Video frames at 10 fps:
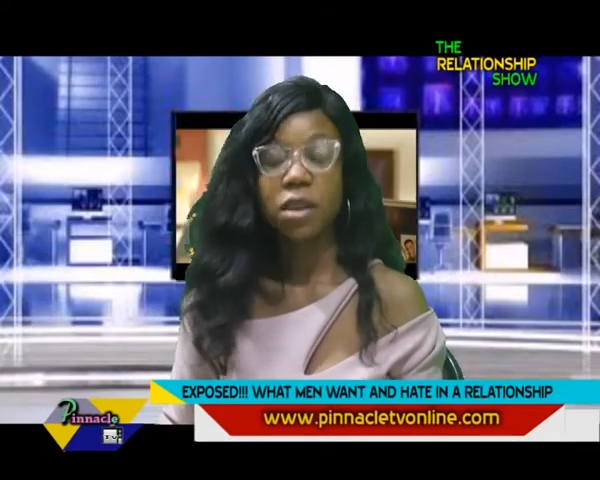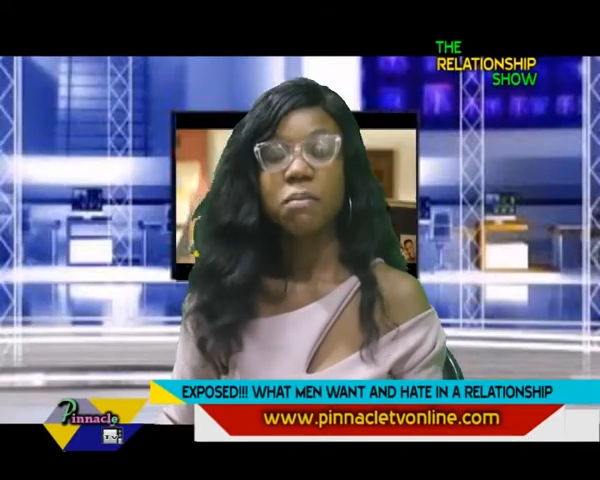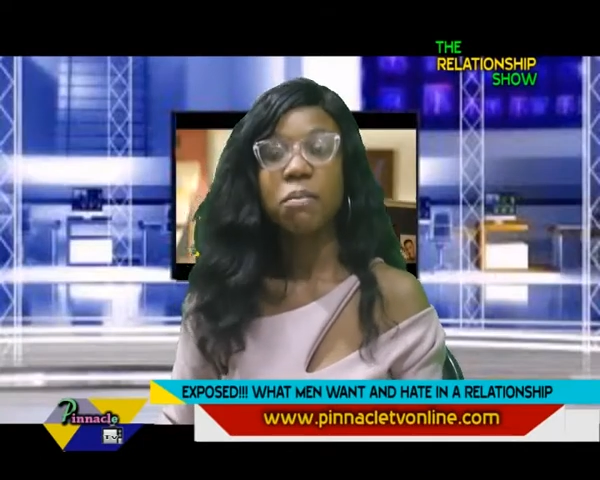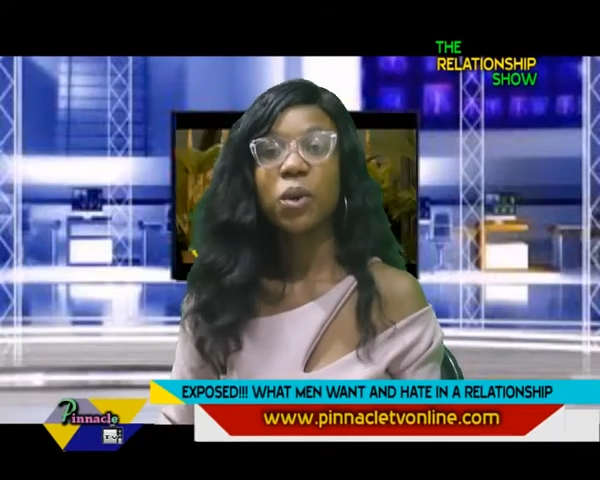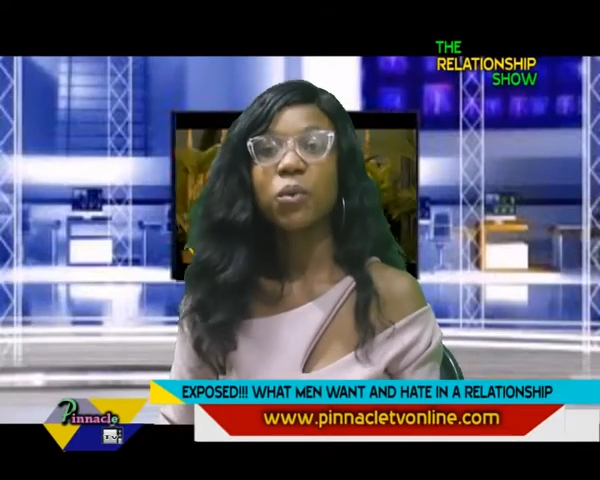
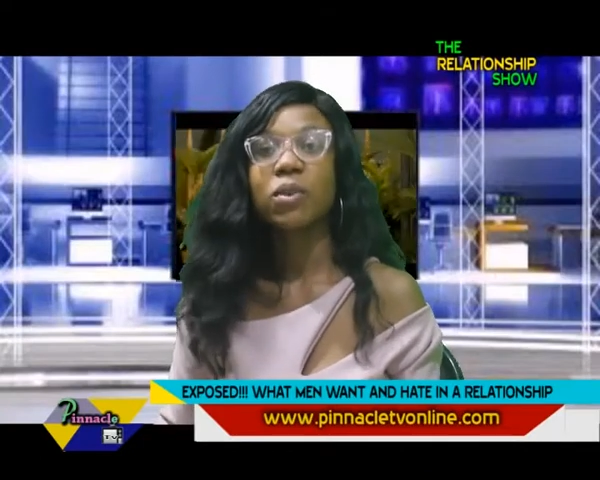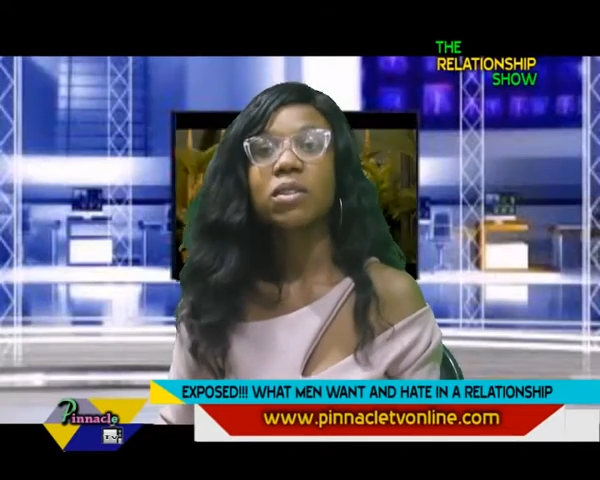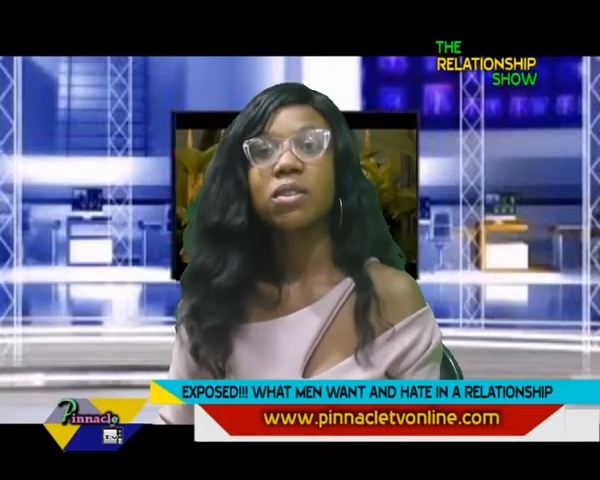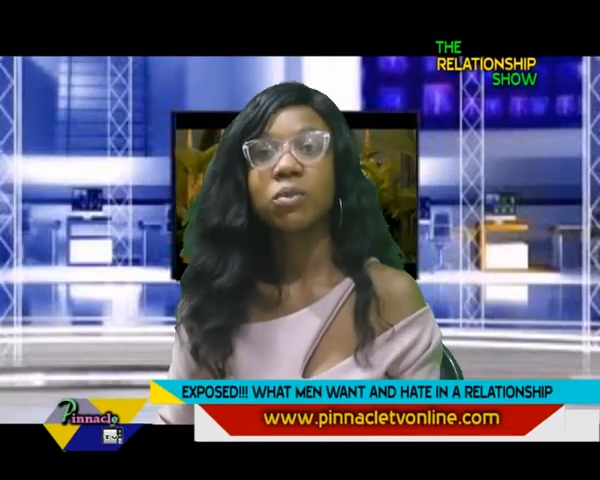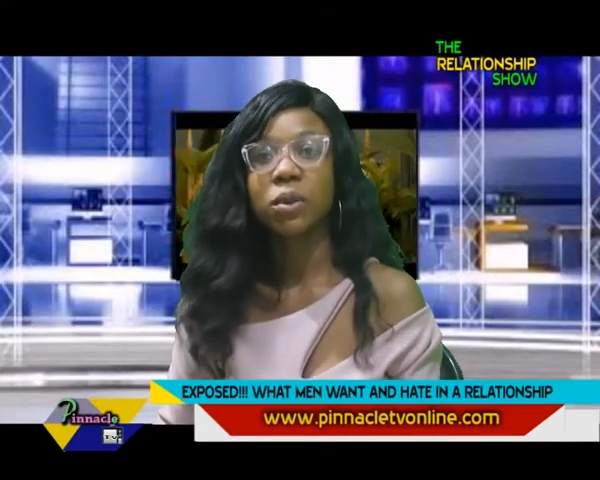Men
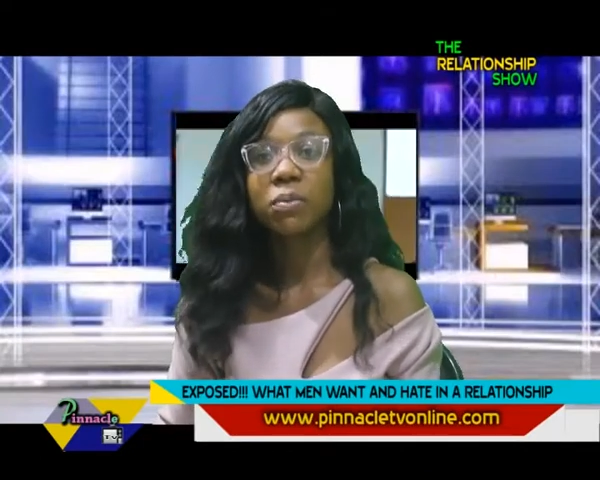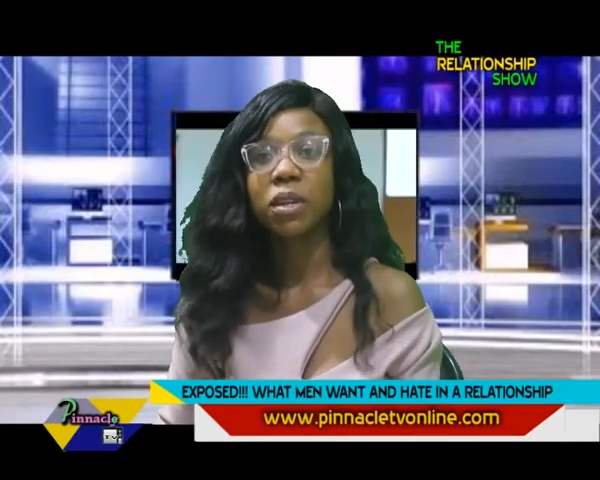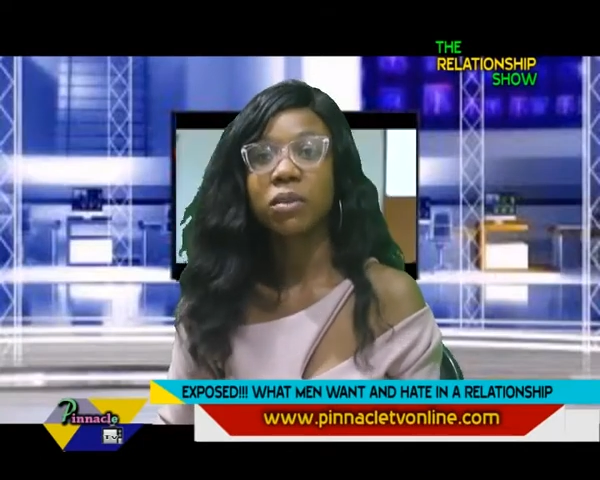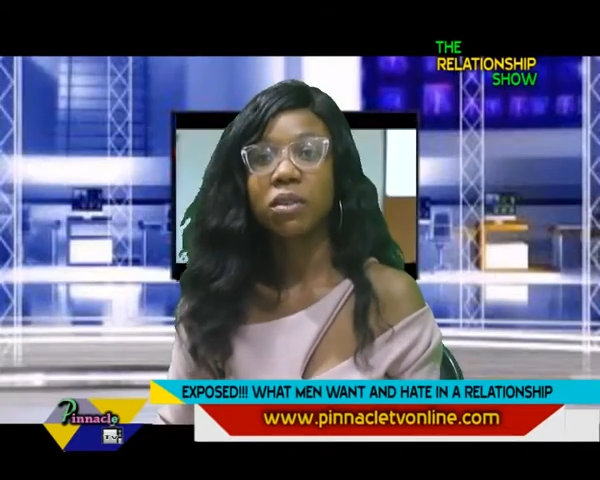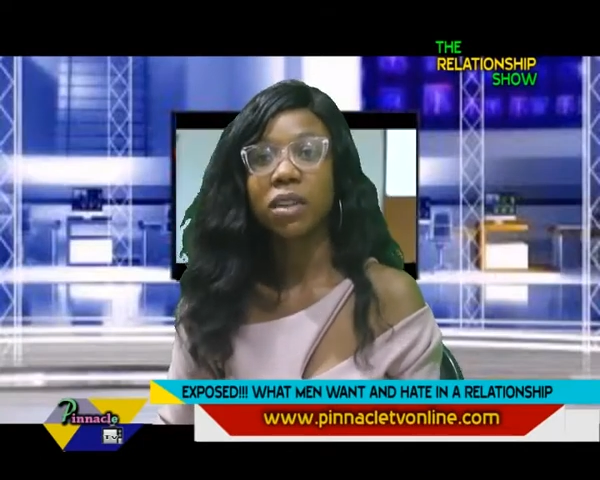want
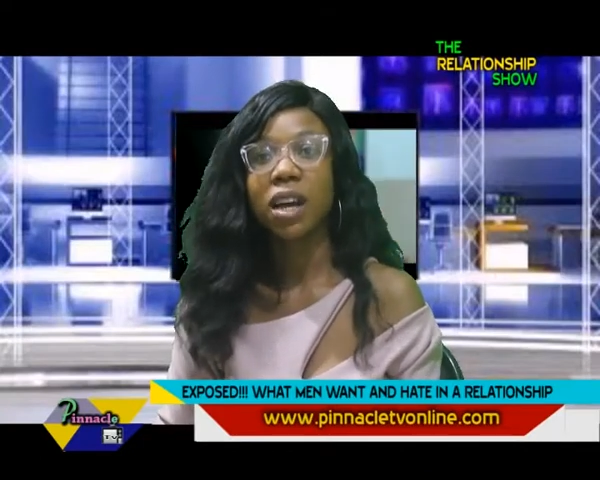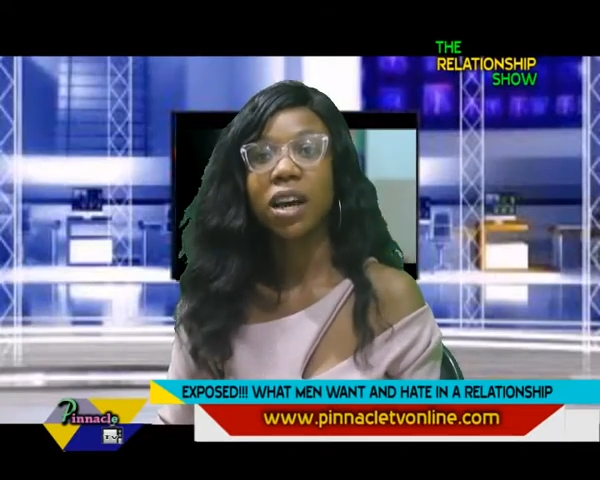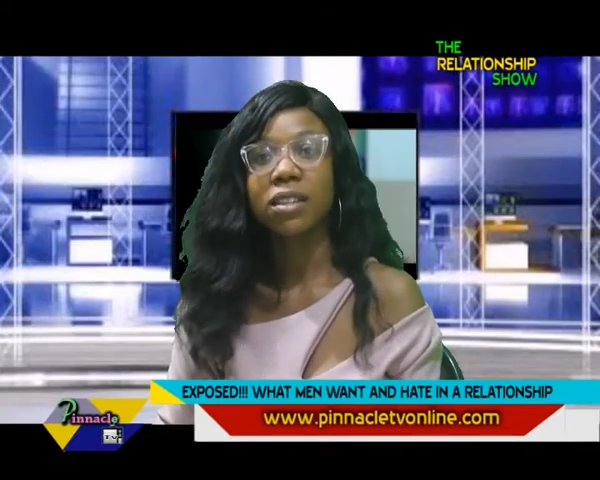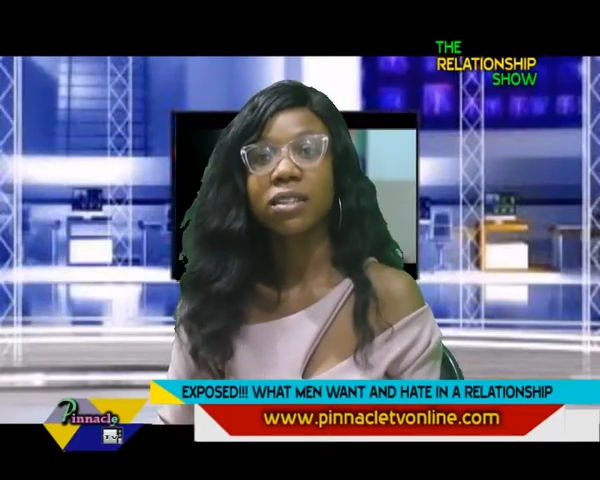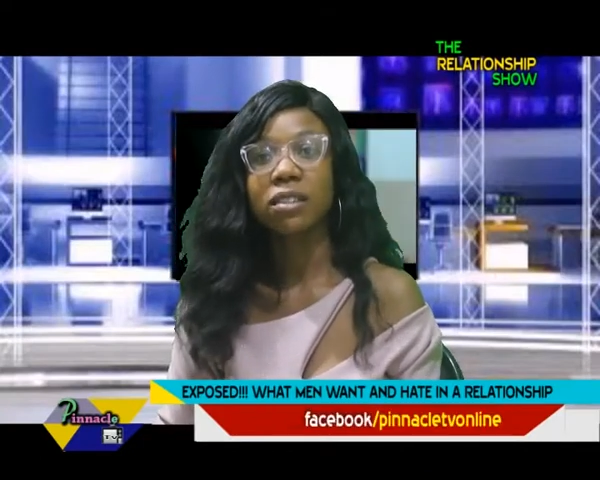women that
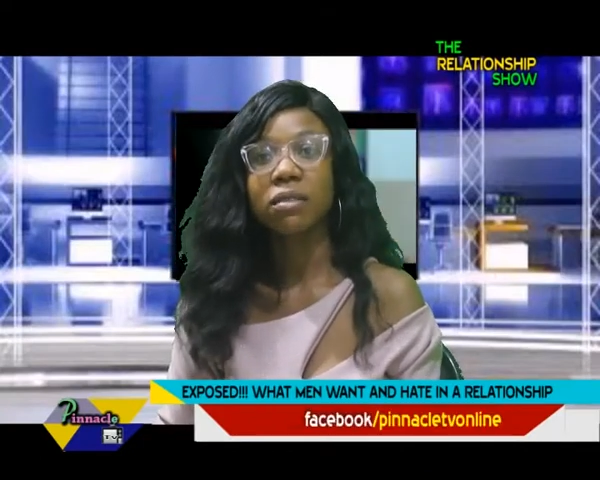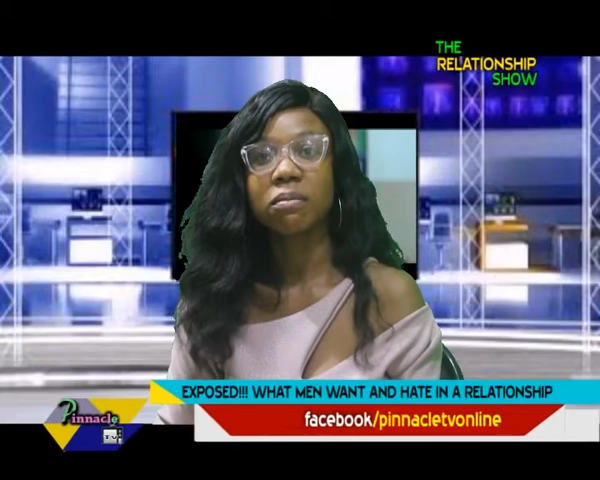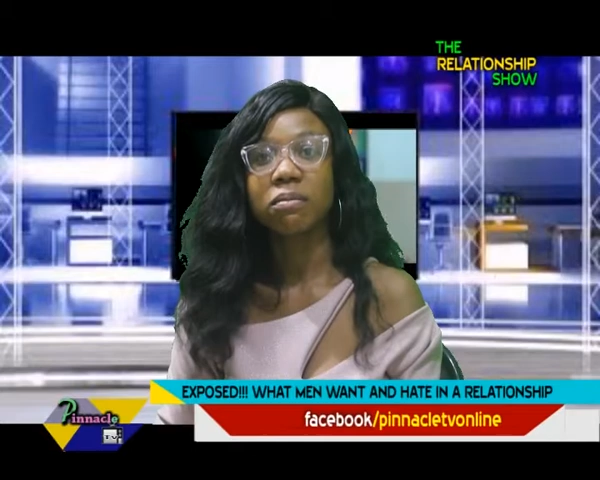has a